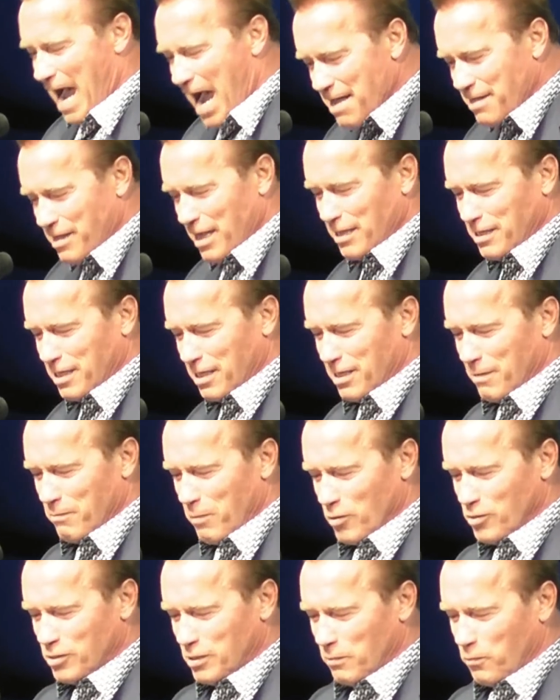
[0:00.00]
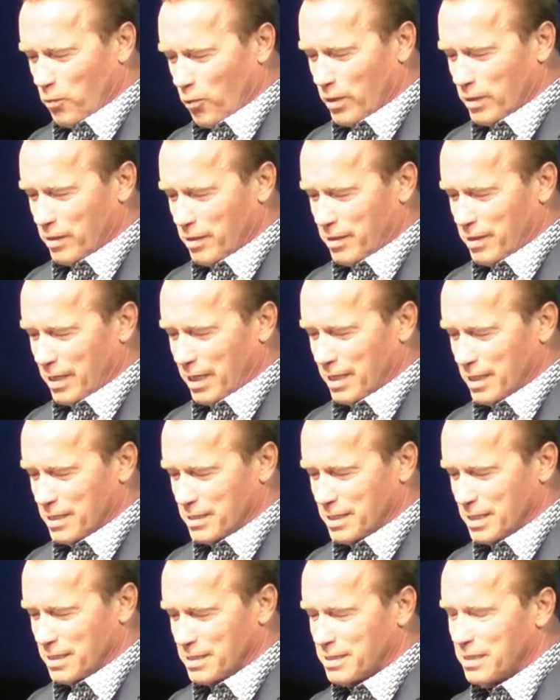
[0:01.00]
I think that the most important thing
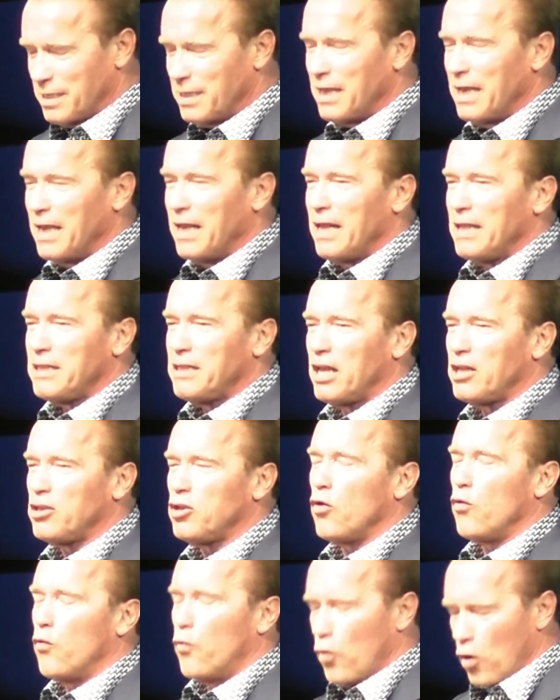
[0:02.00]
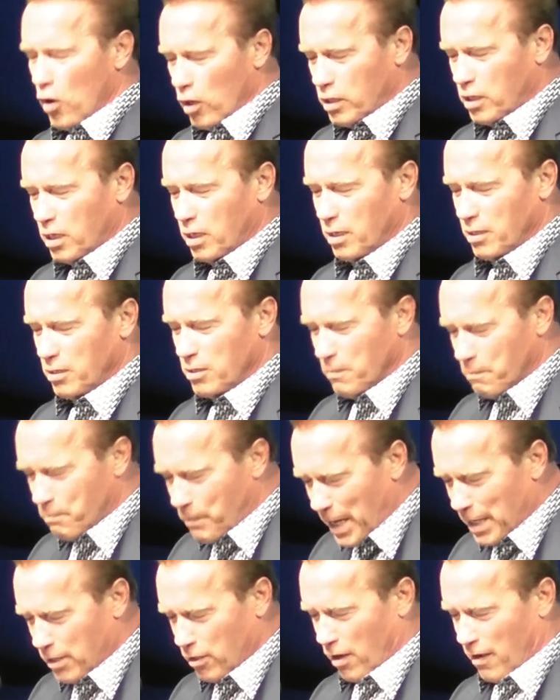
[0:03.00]
is that you work
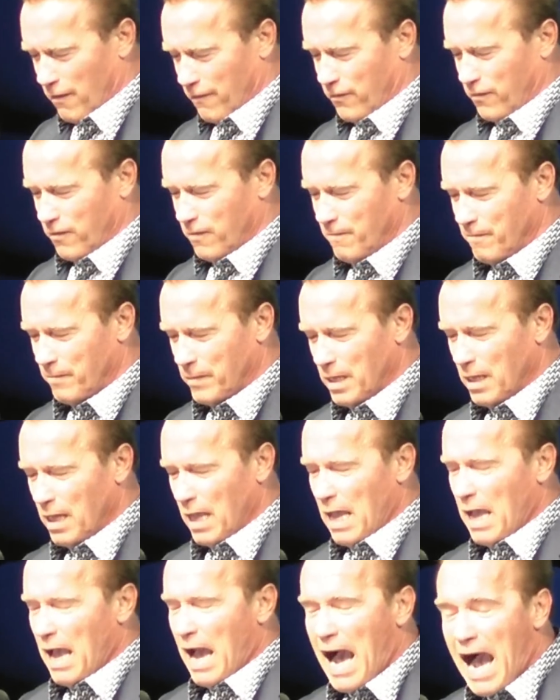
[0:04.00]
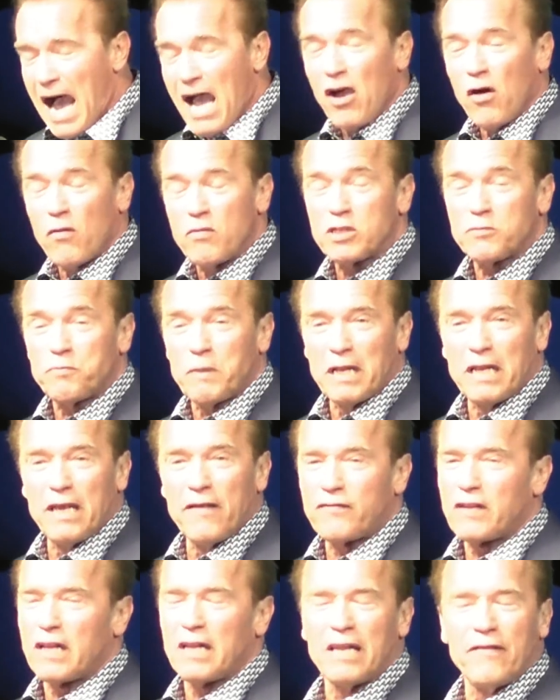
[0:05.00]
your butt off. I always
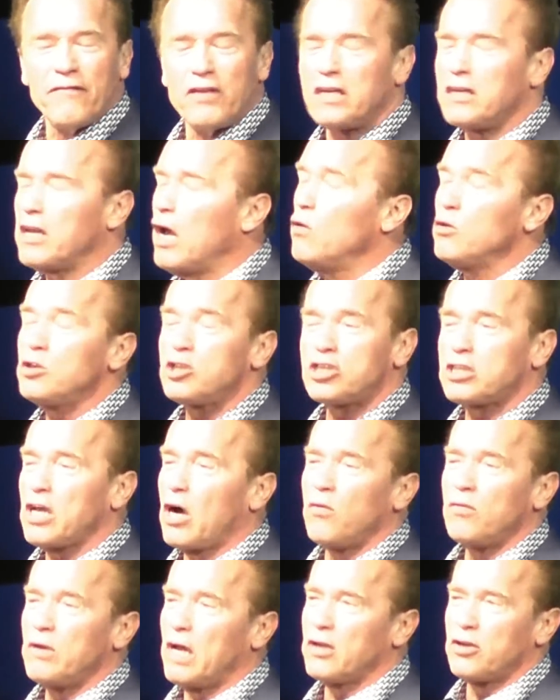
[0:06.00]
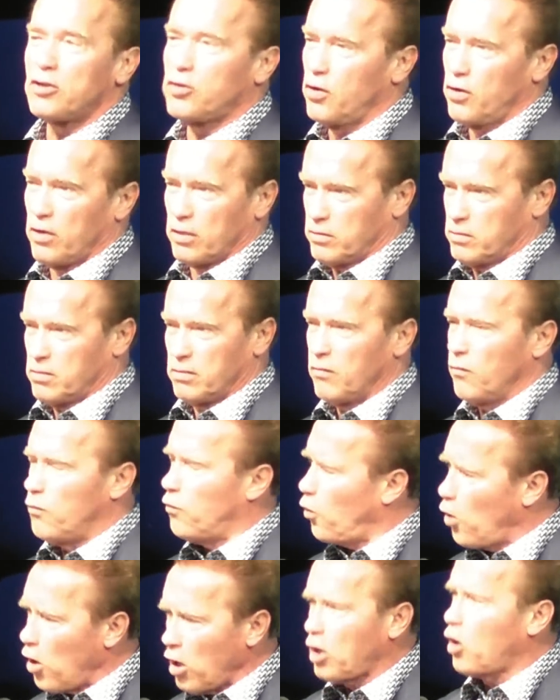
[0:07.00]
believed in leaving no stone unturned.
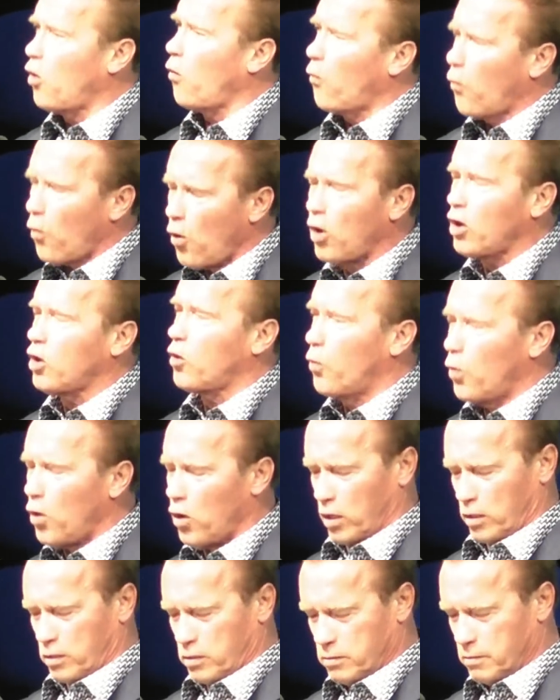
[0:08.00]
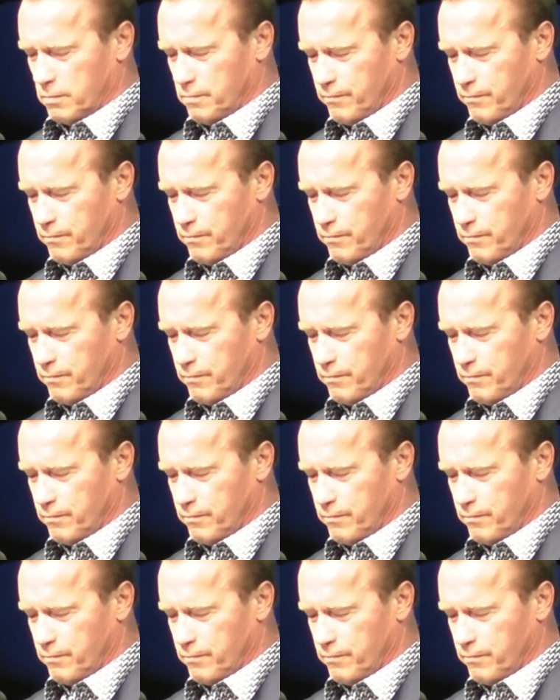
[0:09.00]
Work, work, work.